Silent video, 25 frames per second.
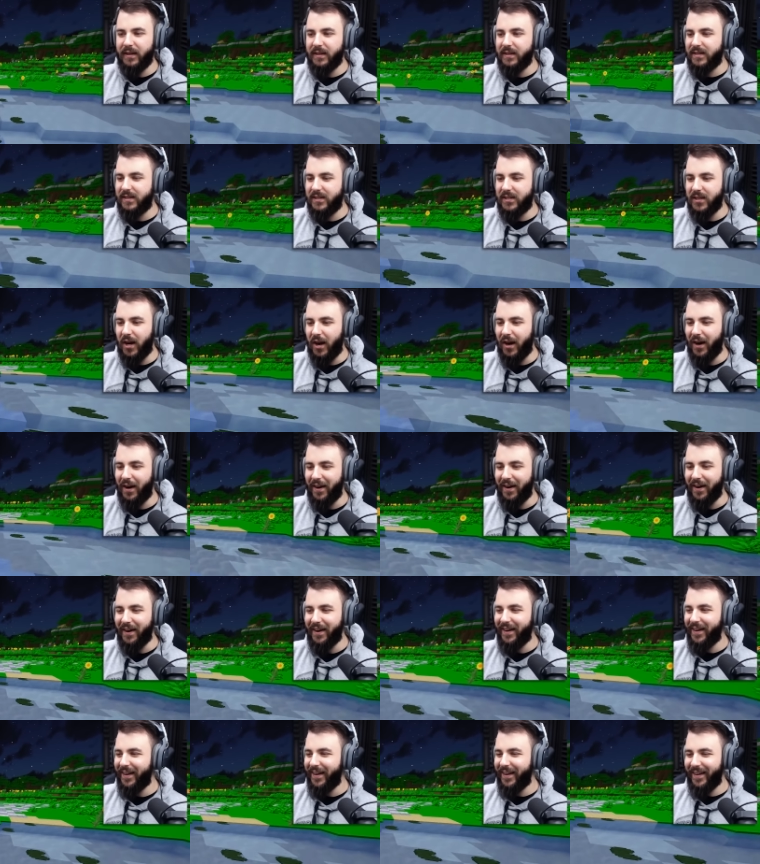So,
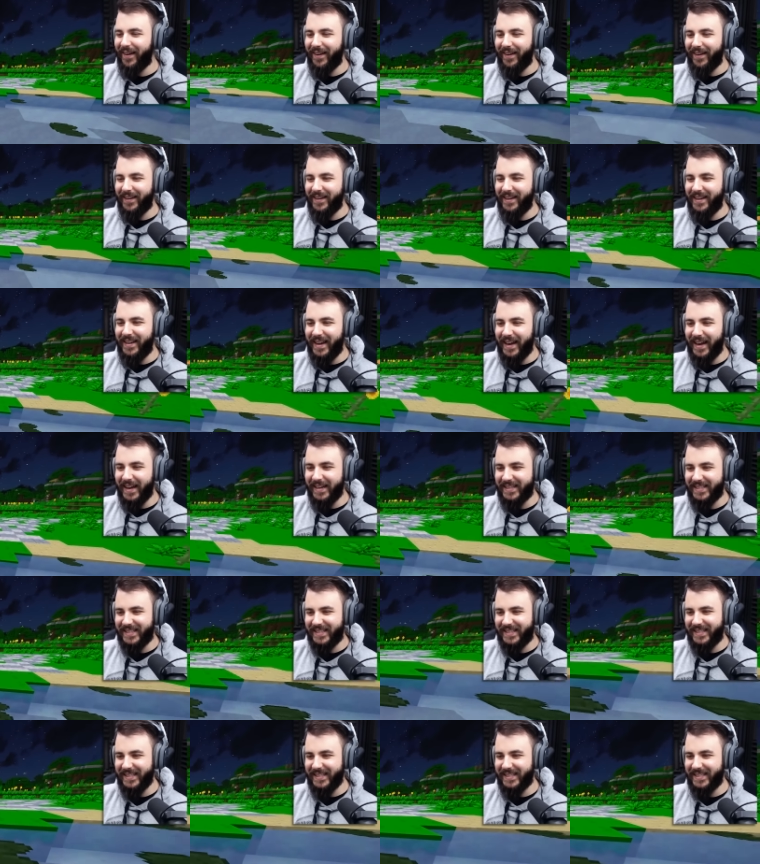
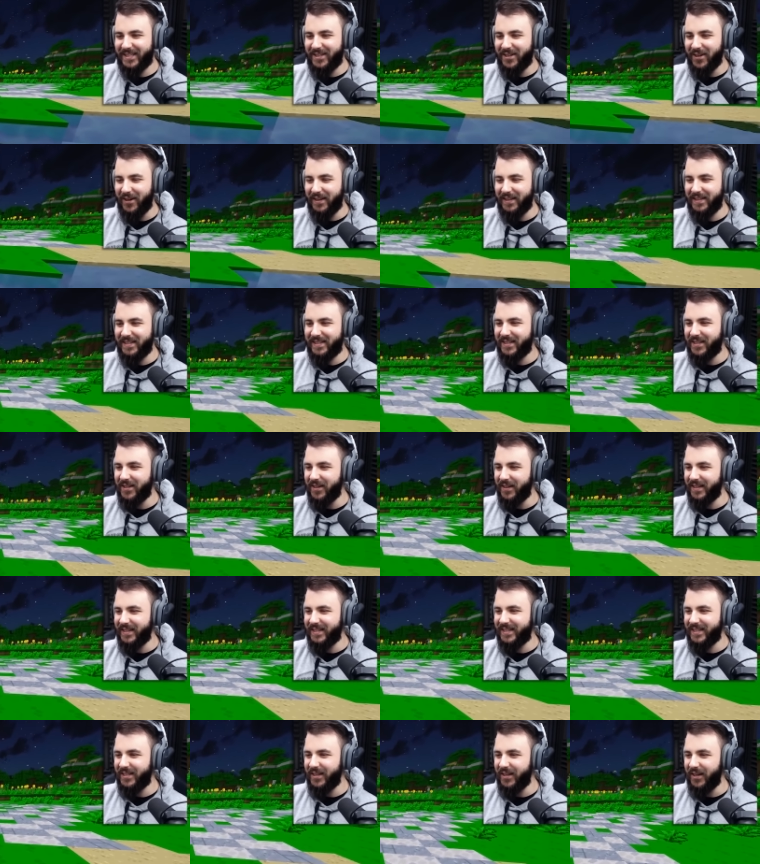yes, this is good. This is good.
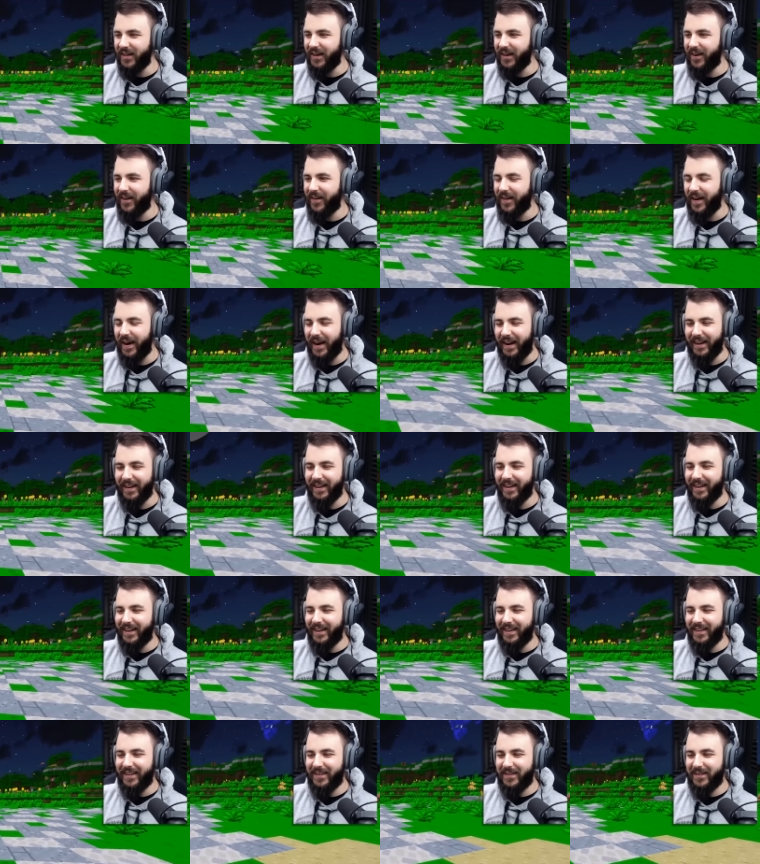This is good. All right.
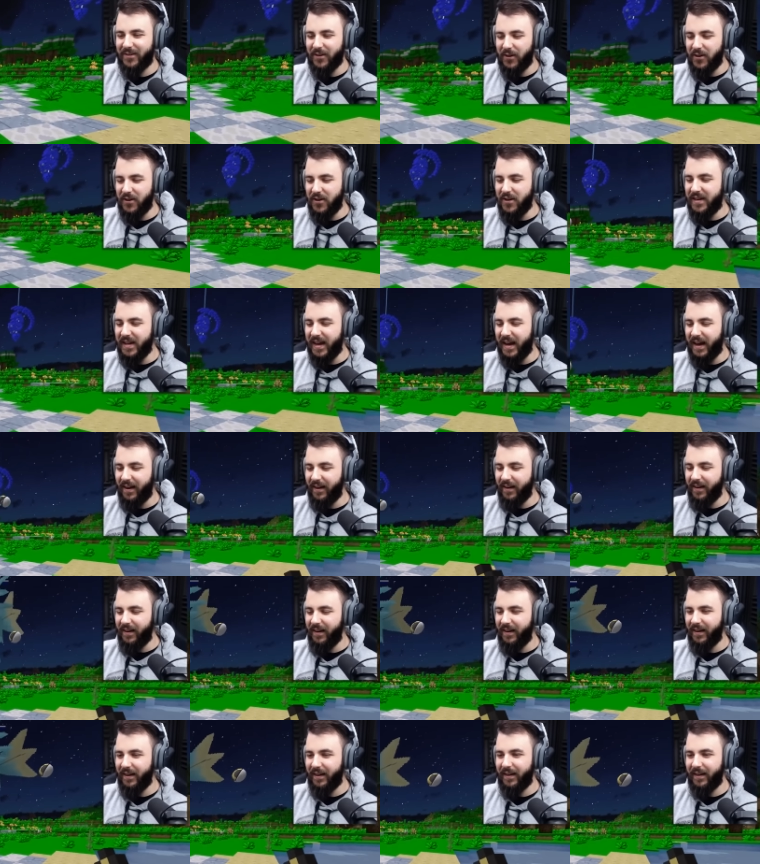Throw you down.